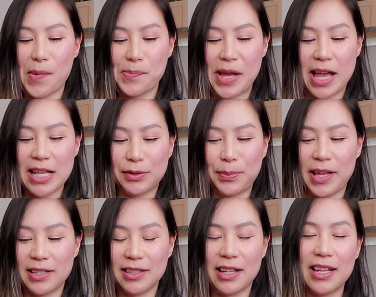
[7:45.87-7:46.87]
My
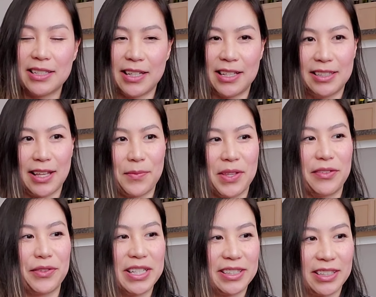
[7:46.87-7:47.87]
husband, he did some of the
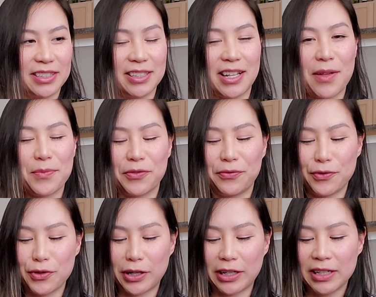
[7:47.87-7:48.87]
research the night
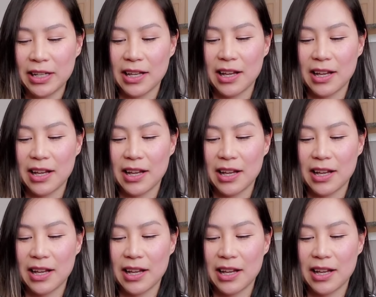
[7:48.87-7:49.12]
before.